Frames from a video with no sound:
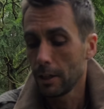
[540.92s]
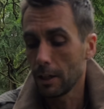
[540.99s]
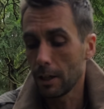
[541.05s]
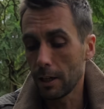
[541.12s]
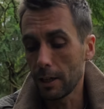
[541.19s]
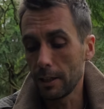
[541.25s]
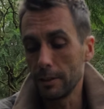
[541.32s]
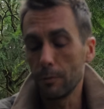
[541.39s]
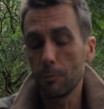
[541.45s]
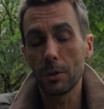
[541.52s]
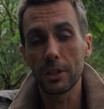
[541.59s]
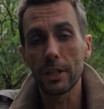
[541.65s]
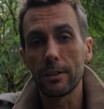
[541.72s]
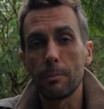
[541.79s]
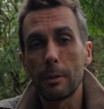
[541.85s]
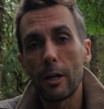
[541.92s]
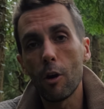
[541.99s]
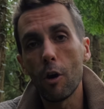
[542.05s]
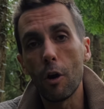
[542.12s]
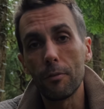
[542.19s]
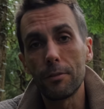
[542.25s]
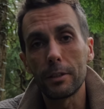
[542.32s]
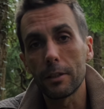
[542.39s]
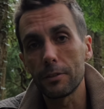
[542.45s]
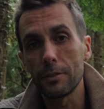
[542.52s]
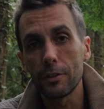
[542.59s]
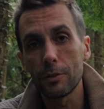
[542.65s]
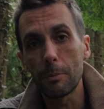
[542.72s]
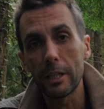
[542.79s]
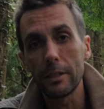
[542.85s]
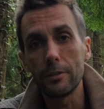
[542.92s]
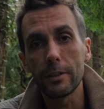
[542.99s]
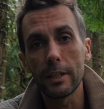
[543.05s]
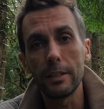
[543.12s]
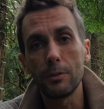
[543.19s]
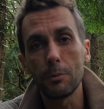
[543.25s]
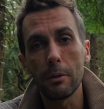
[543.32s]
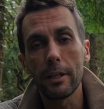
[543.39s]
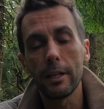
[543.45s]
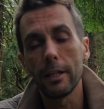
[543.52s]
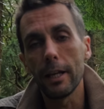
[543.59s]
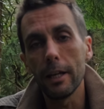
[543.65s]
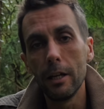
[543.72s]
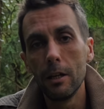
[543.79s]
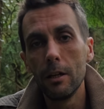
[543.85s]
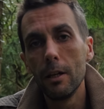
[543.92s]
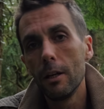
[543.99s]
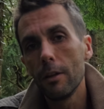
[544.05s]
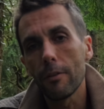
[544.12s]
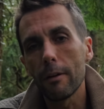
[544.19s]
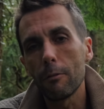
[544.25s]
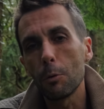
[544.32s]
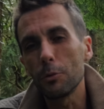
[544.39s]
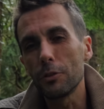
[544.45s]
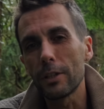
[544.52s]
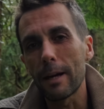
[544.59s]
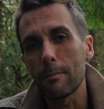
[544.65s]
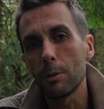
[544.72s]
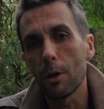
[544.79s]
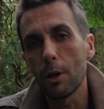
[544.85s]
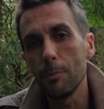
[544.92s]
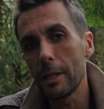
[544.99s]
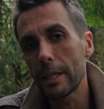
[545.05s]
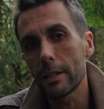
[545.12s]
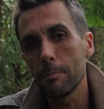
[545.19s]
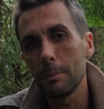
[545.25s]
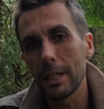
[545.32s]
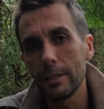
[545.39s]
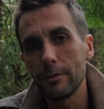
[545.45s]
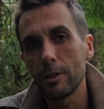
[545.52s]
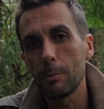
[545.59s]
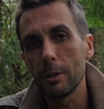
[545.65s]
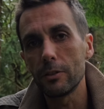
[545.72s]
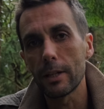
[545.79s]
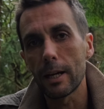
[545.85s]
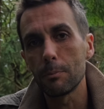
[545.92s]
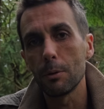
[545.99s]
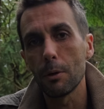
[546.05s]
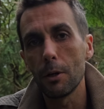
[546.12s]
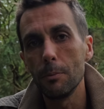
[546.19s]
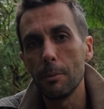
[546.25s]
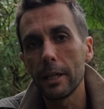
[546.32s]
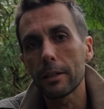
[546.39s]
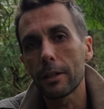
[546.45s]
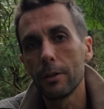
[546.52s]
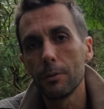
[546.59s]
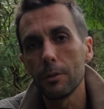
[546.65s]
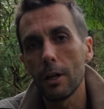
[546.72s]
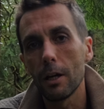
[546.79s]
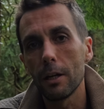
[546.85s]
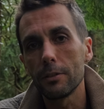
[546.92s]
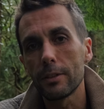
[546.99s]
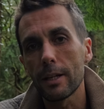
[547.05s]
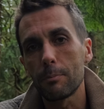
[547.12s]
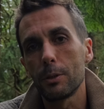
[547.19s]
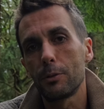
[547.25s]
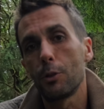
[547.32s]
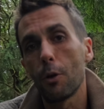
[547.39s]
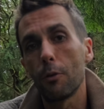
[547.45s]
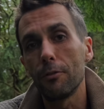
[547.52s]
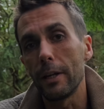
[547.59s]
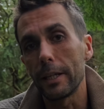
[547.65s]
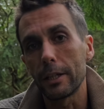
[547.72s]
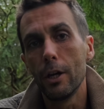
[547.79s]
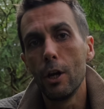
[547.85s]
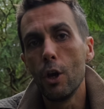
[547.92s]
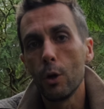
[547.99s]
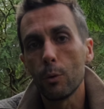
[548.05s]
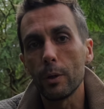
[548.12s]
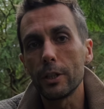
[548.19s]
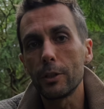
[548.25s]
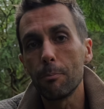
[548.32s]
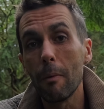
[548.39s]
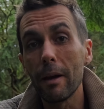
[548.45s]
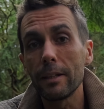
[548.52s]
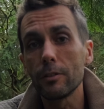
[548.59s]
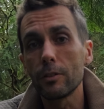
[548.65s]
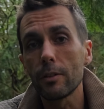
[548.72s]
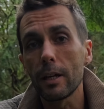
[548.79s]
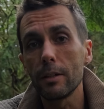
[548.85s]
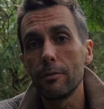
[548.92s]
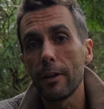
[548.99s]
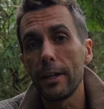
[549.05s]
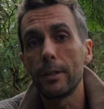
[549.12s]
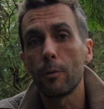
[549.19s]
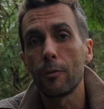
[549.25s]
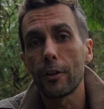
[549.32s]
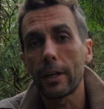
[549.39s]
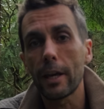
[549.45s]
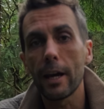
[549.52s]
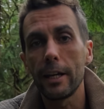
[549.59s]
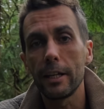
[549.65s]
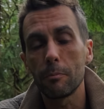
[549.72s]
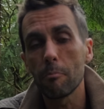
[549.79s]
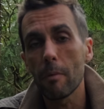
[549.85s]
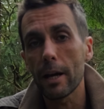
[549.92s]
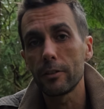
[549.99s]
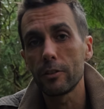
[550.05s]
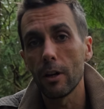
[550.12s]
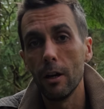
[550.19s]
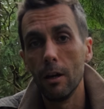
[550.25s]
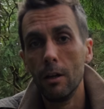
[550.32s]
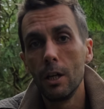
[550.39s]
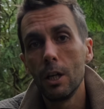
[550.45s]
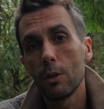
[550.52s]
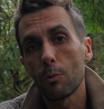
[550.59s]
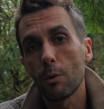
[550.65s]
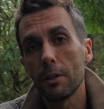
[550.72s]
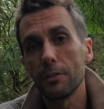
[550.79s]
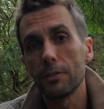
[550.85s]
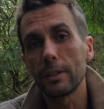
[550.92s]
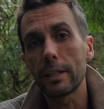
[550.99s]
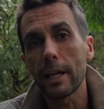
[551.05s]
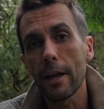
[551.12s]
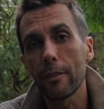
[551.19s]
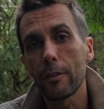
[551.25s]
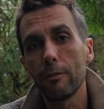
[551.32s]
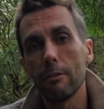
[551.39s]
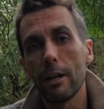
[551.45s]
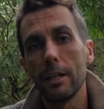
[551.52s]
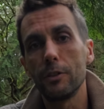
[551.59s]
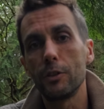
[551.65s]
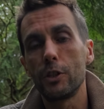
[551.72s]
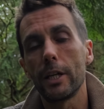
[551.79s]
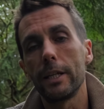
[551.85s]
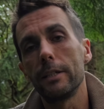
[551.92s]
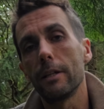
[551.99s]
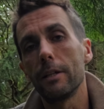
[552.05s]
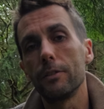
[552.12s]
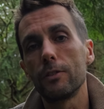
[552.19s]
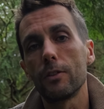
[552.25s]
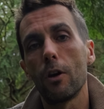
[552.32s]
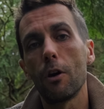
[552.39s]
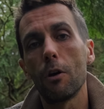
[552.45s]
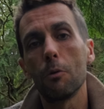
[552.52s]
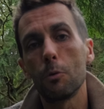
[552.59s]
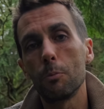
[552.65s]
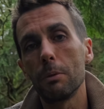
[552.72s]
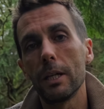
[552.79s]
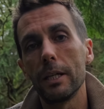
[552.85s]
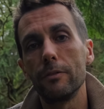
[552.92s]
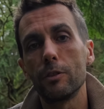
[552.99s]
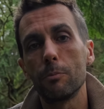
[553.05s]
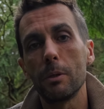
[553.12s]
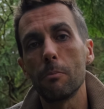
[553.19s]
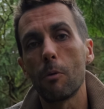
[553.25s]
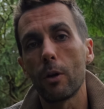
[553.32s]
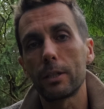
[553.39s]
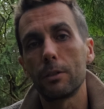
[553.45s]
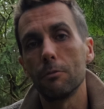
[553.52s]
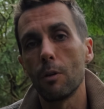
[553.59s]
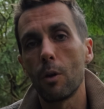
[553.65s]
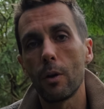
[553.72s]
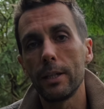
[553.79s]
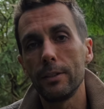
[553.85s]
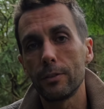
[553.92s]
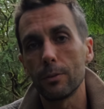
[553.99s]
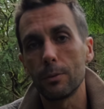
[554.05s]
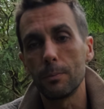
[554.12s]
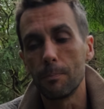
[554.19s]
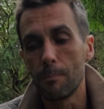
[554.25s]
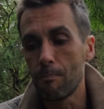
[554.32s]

and which has about half a dozen species within it. They're all saprobic, they're believed to be saprobic, uh, saprotrophic, which means they feed on decaying matter, whereas the Cantharellus genus are all believed to be mycorrhizal.